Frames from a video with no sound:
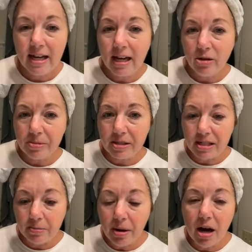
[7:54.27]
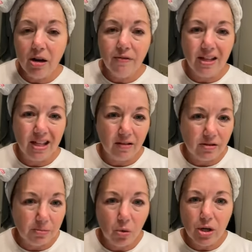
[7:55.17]
It helps depuff. It
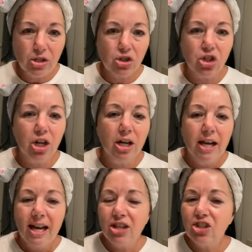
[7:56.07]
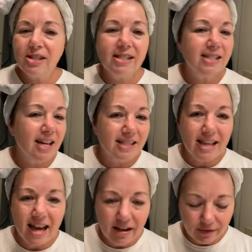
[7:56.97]
gives moisture. It just
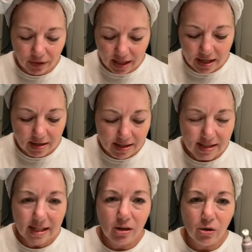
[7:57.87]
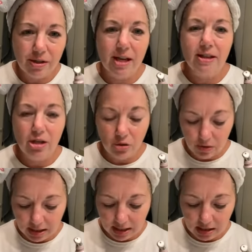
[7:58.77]
does everything. Single thing that you
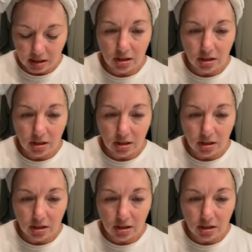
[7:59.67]
would need it